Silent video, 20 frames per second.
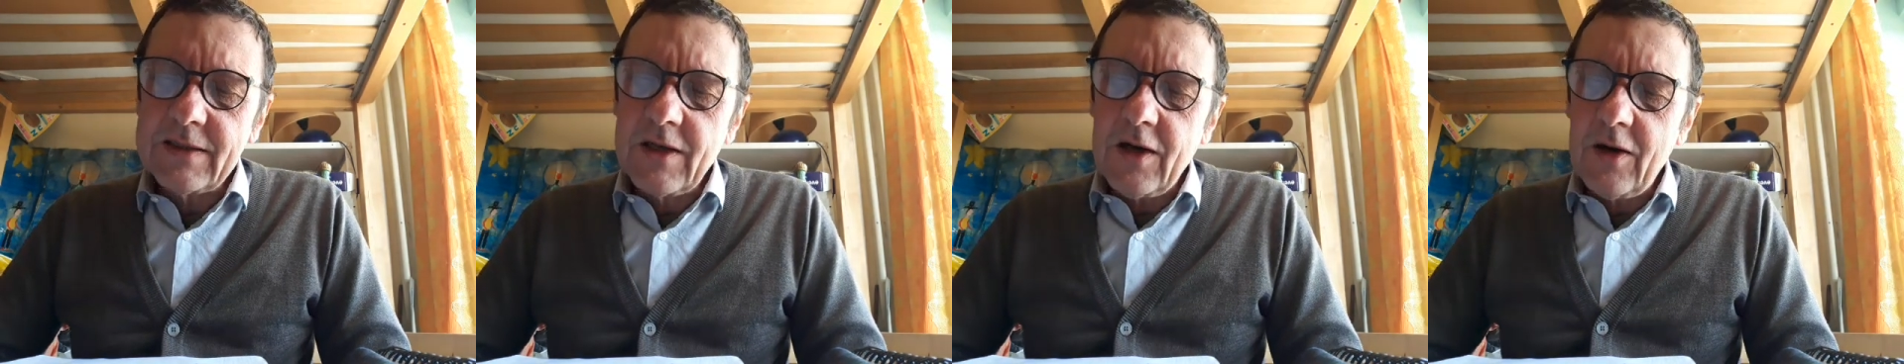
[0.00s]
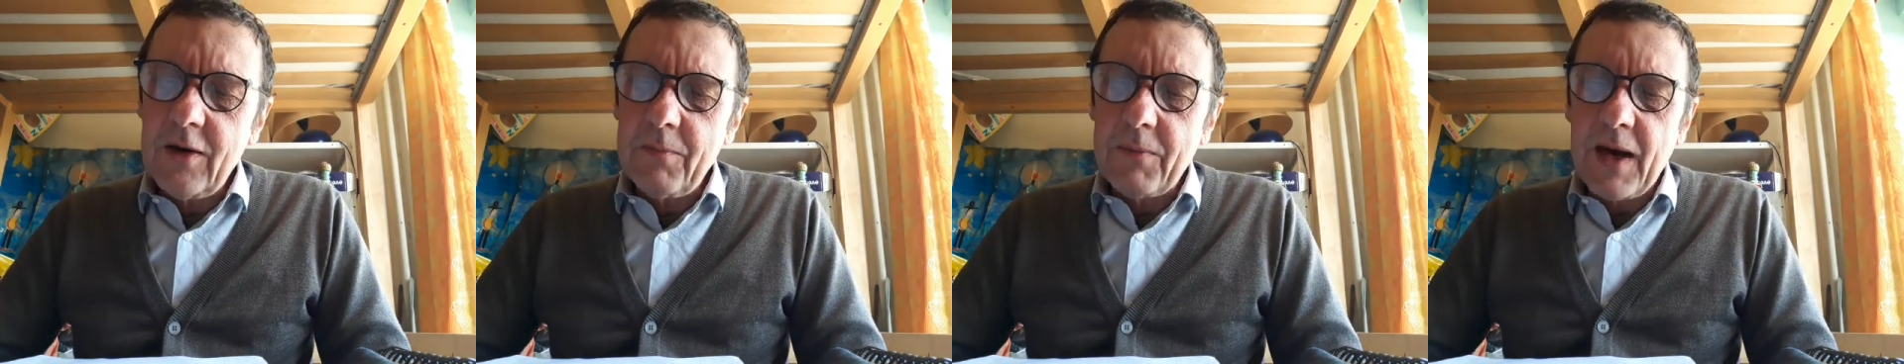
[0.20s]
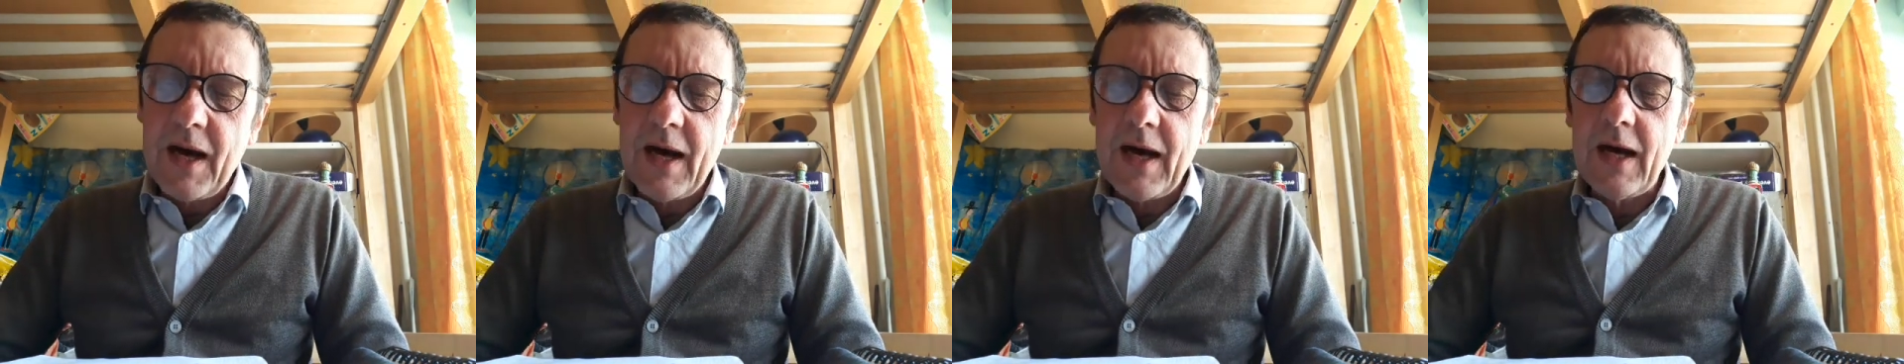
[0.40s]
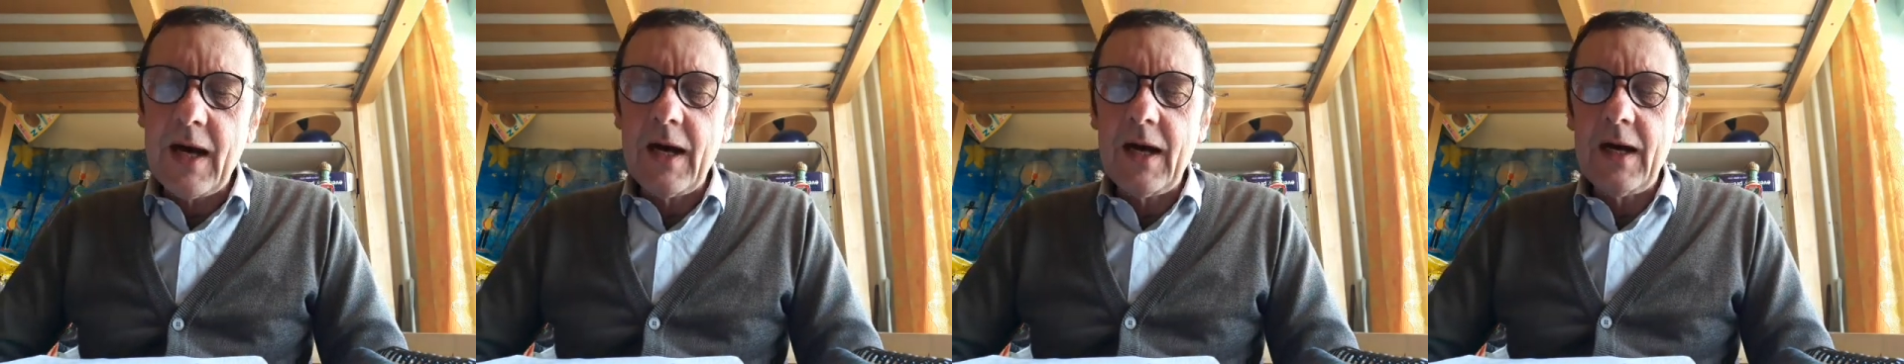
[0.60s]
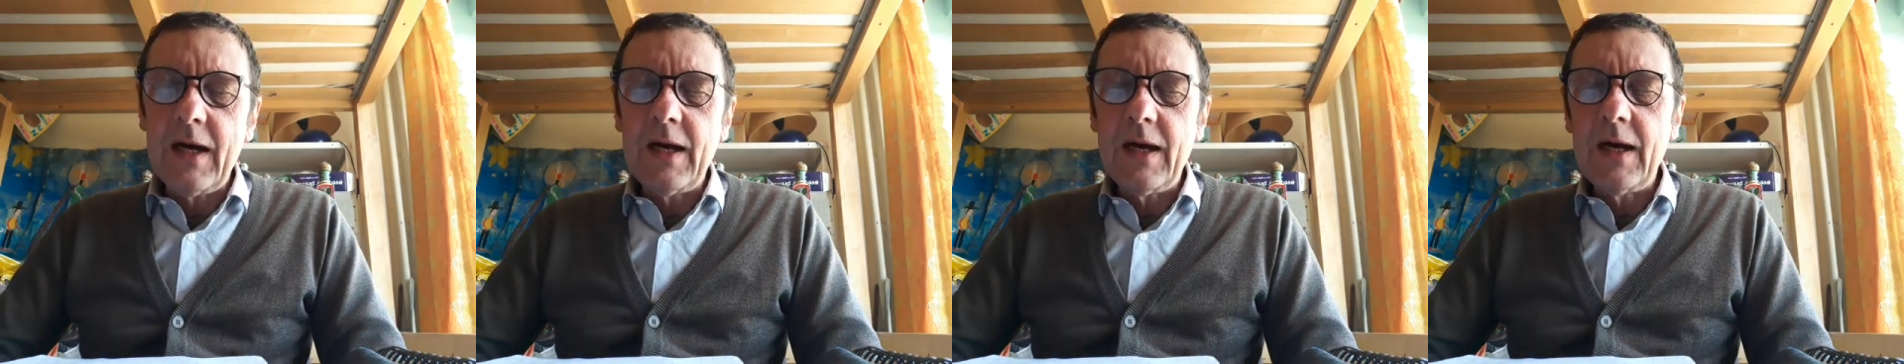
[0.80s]
go
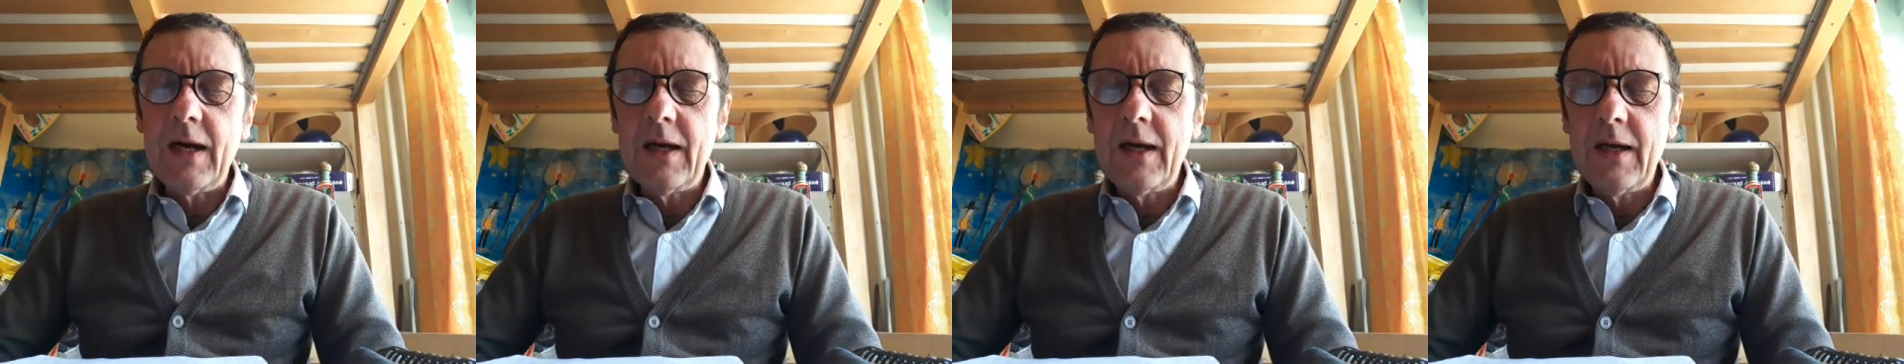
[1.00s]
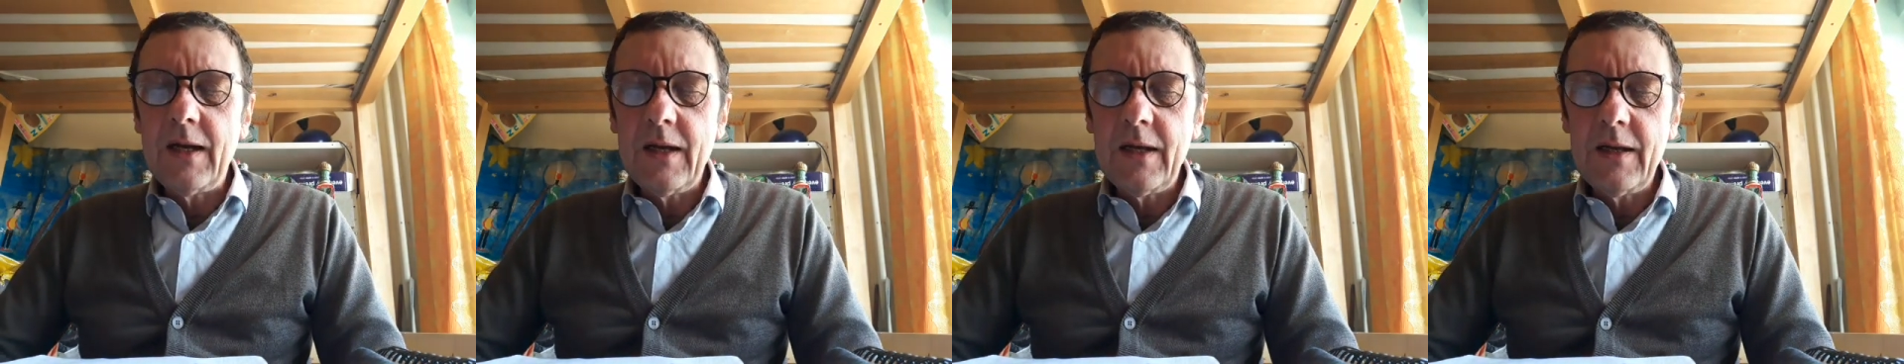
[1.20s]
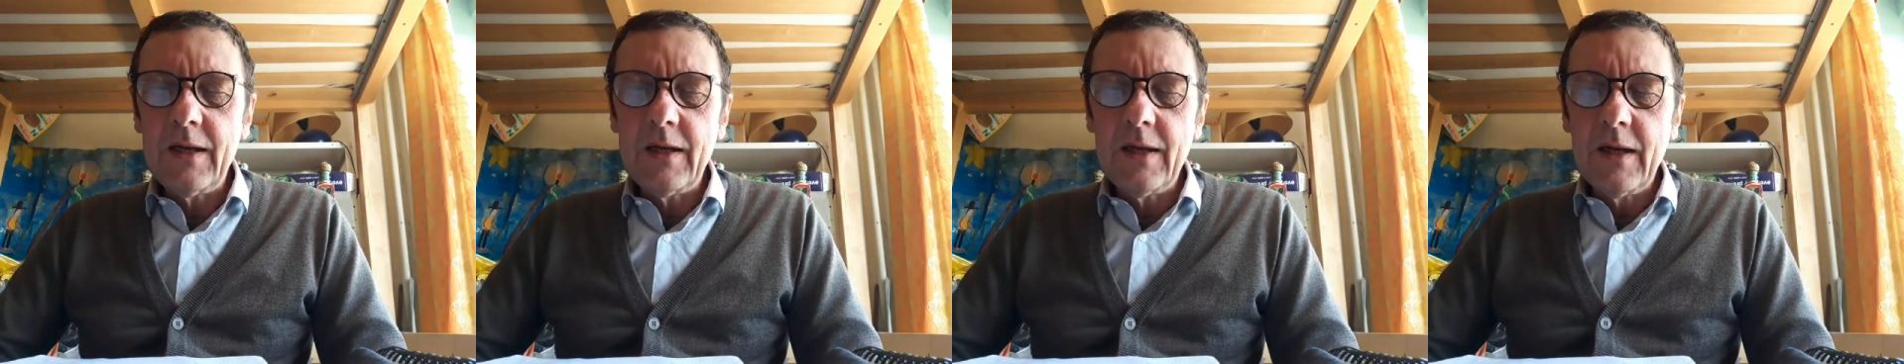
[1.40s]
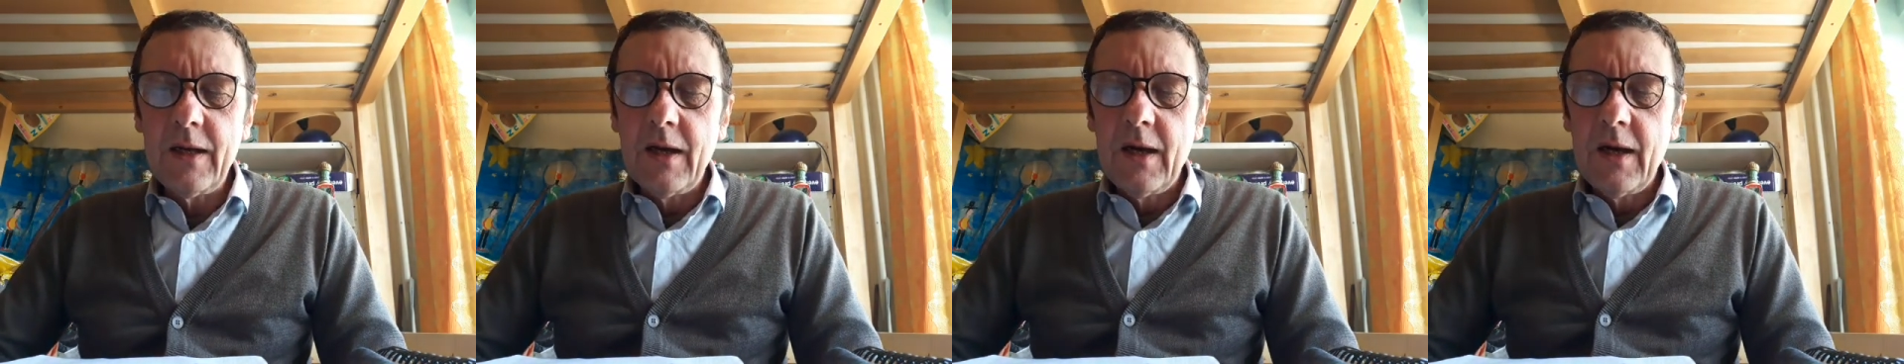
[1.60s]
by,